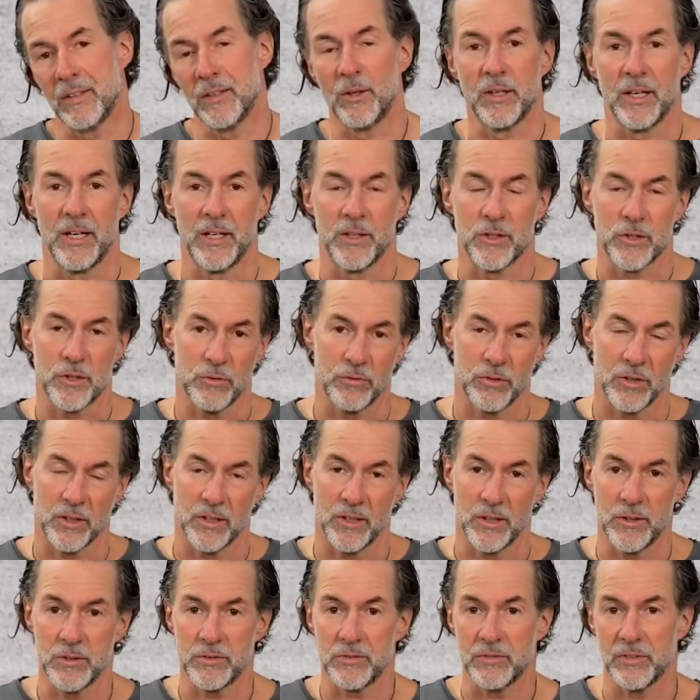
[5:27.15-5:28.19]

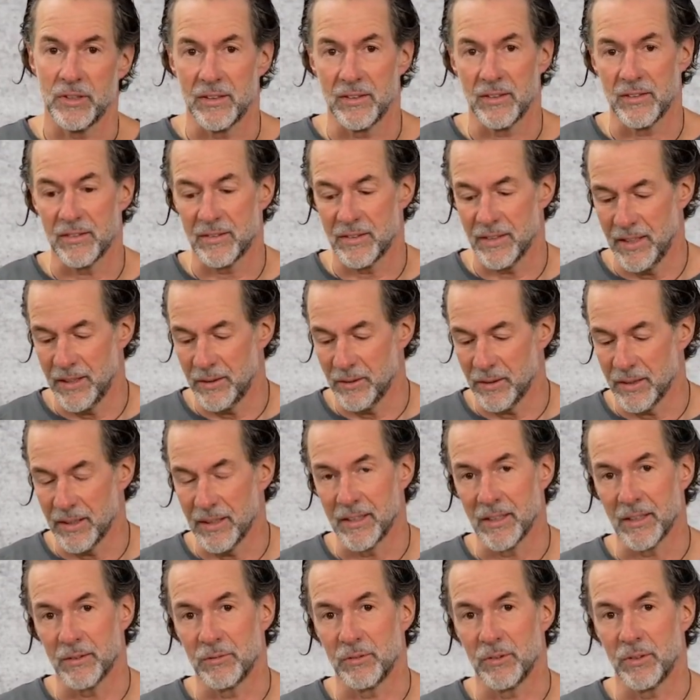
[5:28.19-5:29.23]
Unfortunately,
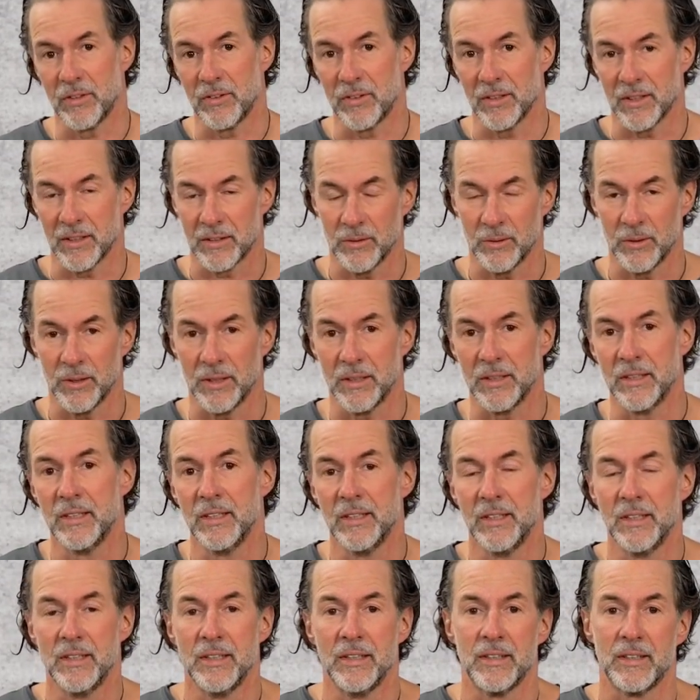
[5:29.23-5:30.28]
they are already
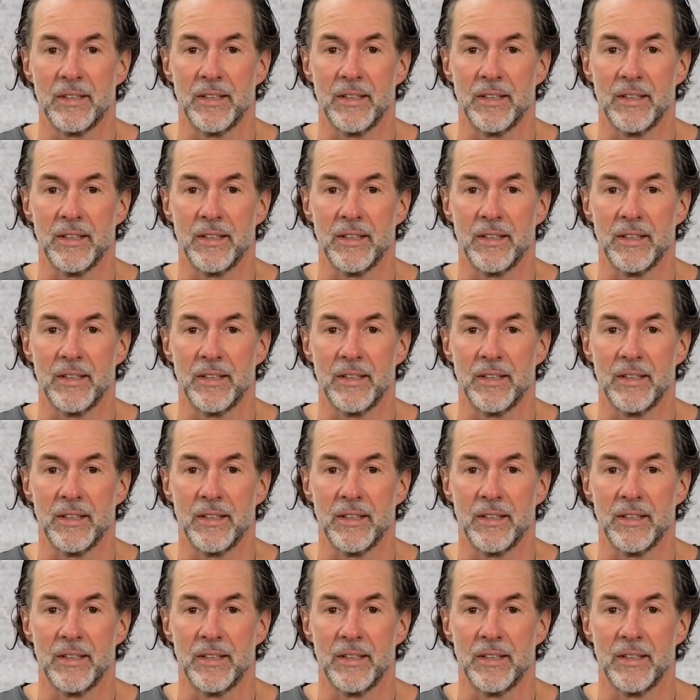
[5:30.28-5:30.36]
sold.